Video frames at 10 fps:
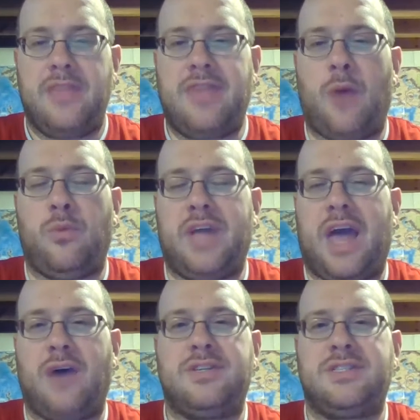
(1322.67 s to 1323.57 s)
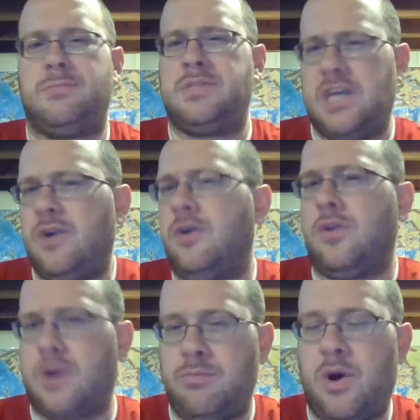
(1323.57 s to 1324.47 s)
that will count as the
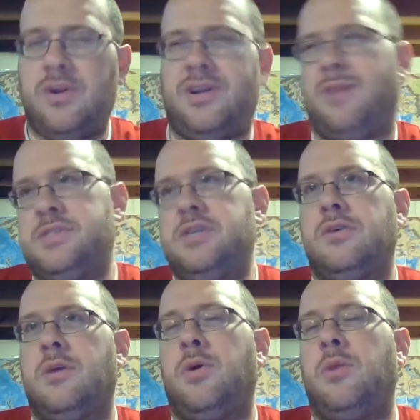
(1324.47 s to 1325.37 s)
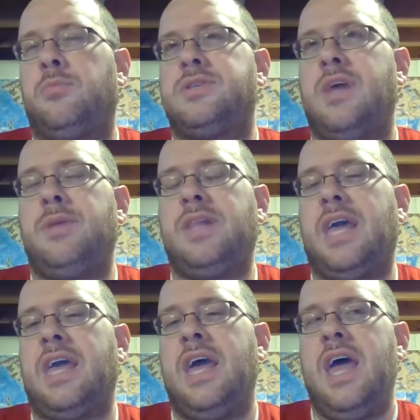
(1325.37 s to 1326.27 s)
material component, not material component per se, but
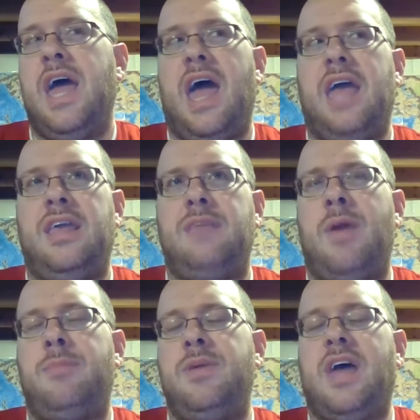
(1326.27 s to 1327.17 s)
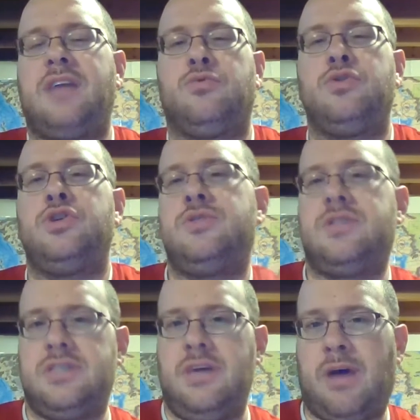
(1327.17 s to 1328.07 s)
like maybe that
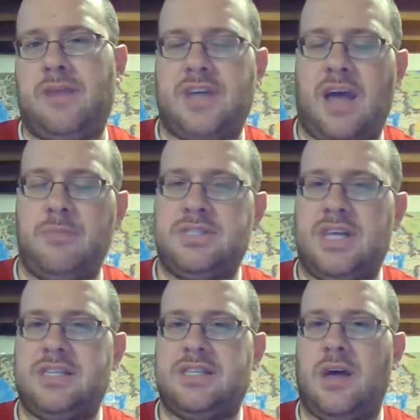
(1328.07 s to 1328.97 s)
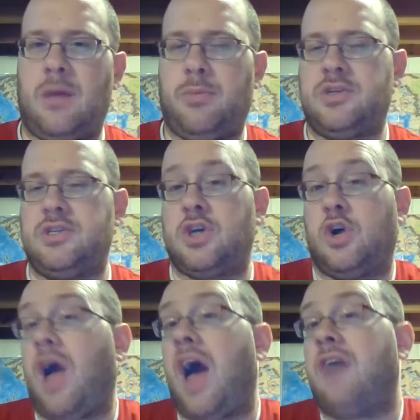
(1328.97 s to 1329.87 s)
reduces the amount of time it takes a person to
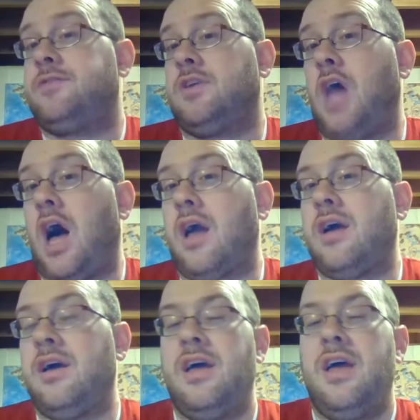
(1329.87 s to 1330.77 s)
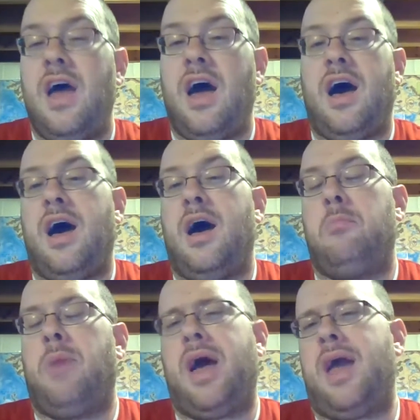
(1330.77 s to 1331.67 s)
craft a lock
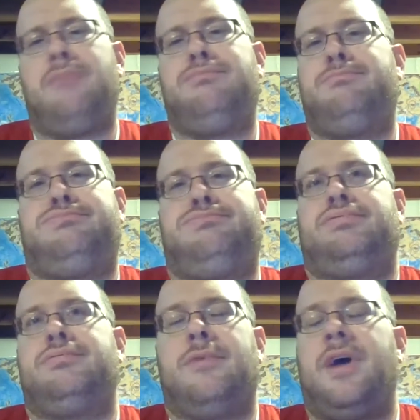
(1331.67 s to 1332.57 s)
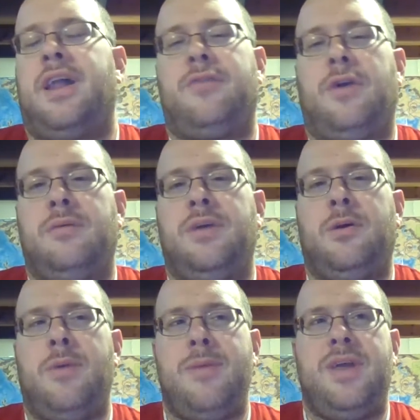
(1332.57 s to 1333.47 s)
by whatever.
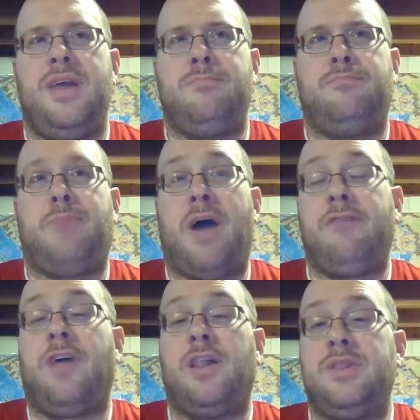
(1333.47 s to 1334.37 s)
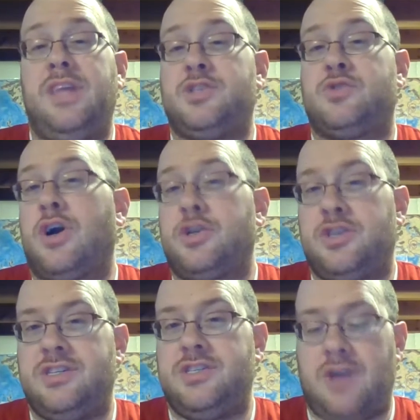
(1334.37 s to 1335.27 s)
Maybe by following the
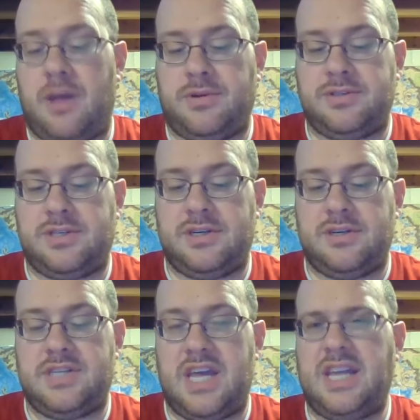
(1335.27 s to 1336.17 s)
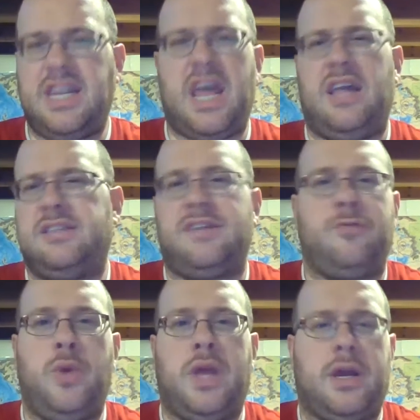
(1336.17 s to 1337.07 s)
instructions, you're able to take a day instead
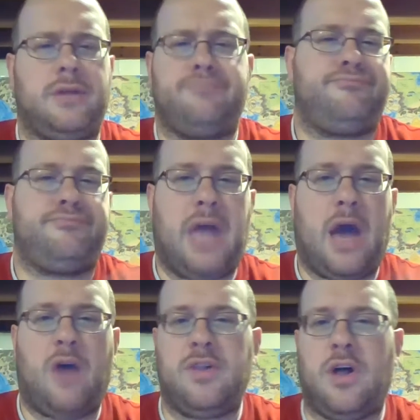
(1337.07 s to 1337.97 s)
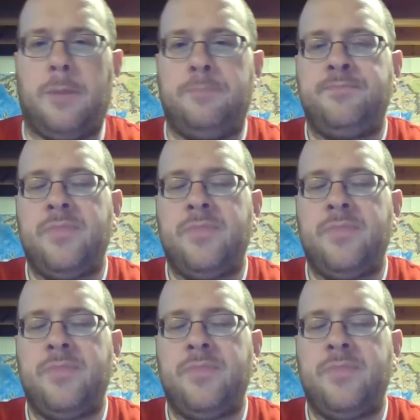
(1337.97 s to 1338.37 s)
of a week or however long.